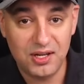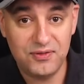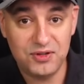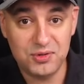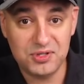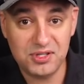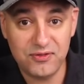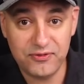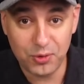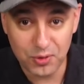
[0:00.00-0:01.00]
If you're using
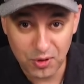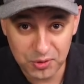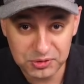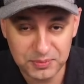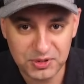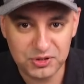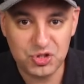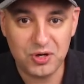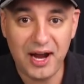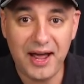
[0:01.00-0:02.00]
4.0 to build
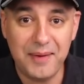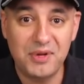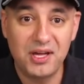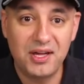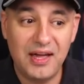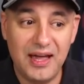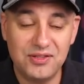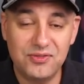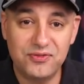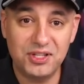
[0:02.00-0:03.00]
your app and
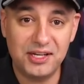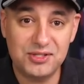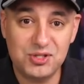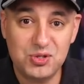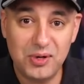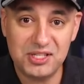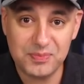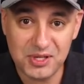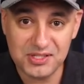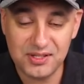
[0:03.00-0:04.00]
you feel like it's too
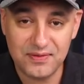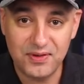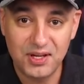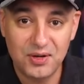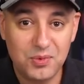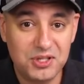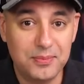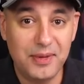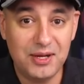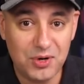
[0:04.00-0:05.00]
expensive, well, you
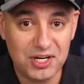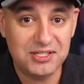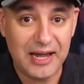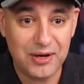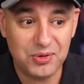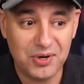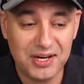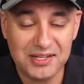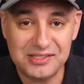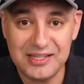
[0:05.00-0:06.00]
may want to downgrade
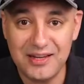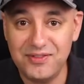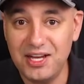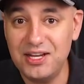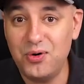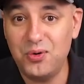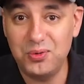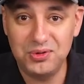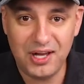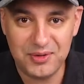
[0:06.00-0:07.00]
and save a
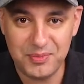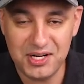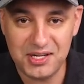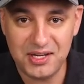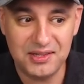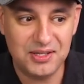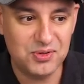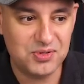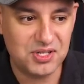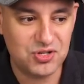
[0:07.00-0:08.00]
whole lot of money in the
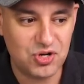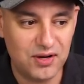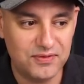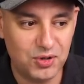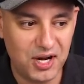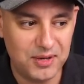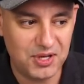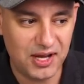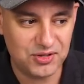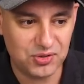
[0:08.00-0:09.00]
usage of your
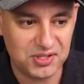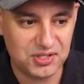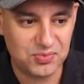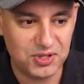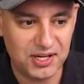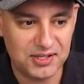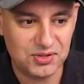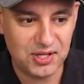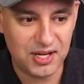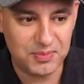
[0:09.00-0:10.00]
API. So this is related
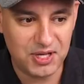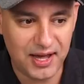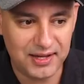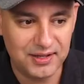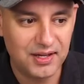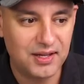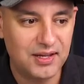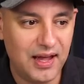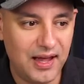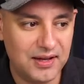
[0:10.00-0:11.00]
to the API
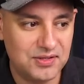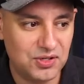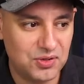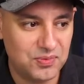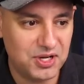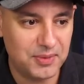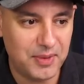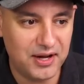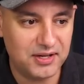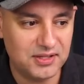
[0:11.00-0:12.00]
and you could read
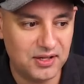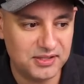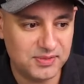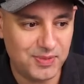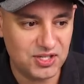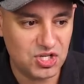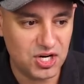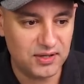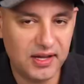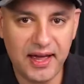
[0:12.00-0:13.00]
about it on this page
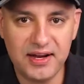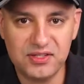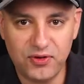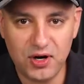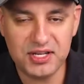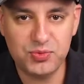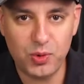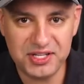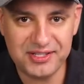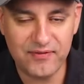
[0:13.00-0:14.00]
here. And as far as
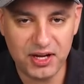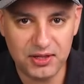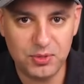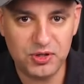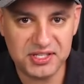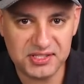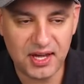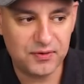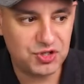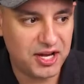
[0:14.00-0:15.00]
when it's available
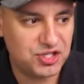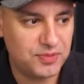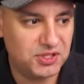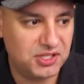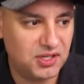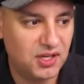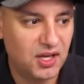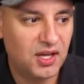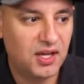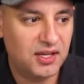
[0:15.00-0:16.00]
inside of ChatGPT,
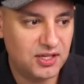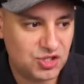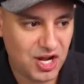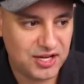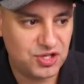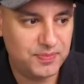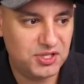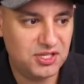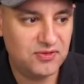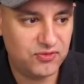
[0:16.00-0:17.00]
in
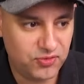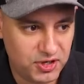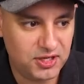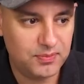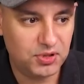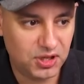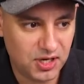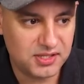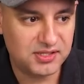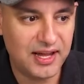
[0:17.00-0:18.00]
ChatGPT, free,
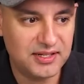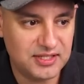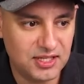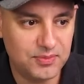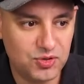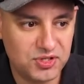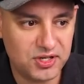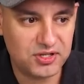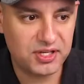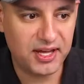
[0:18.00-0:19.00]
plus, and team
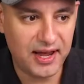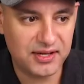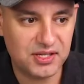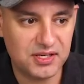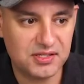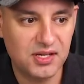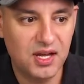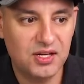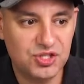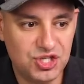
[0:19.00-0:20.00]
users can access
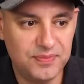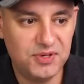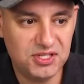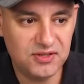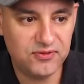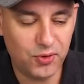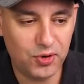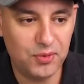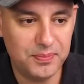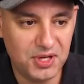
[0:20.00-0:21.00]

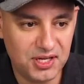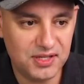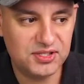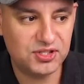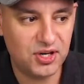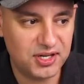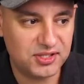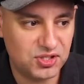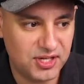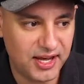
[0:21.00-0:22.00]
GPT-4o mini starting
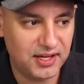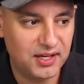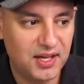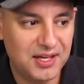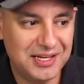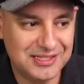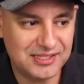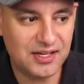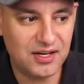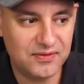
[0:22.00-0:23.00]
today
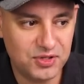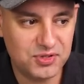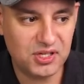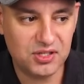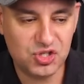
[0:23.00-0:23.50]
instead of using